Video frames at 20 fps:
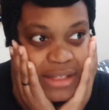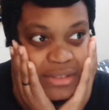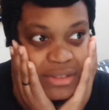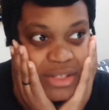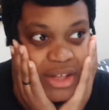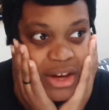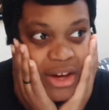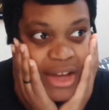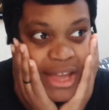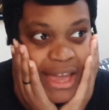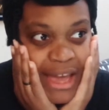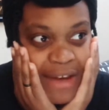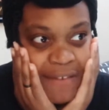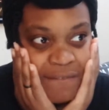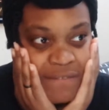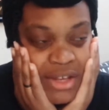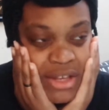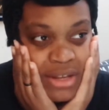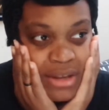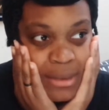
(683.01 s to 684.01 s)
that I have
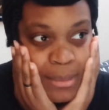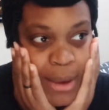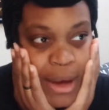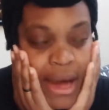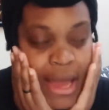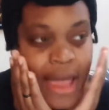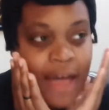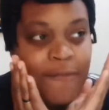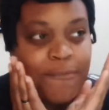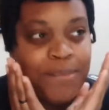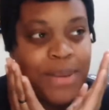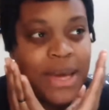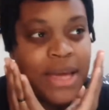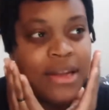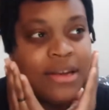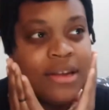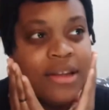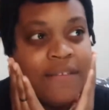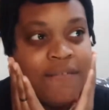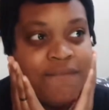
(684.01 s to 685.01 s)

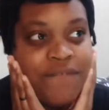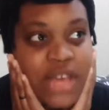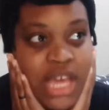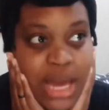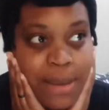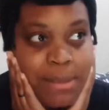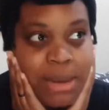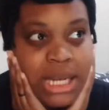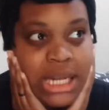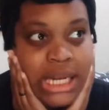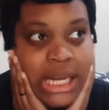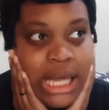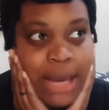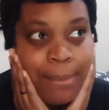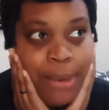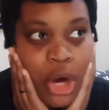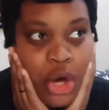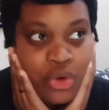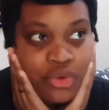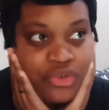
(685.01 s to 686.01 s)
been vehemently
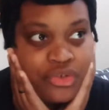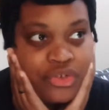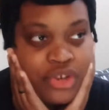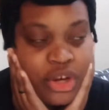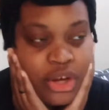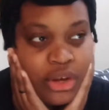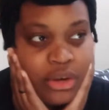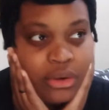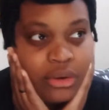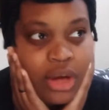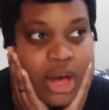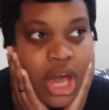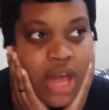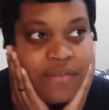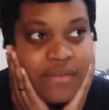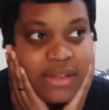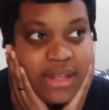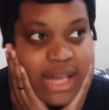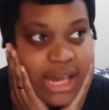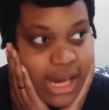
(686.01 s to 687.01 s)
opposed to
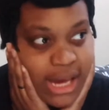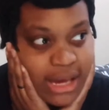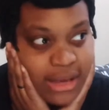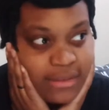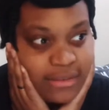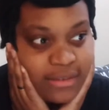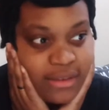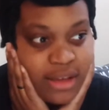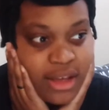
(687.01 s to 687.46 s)
over the years.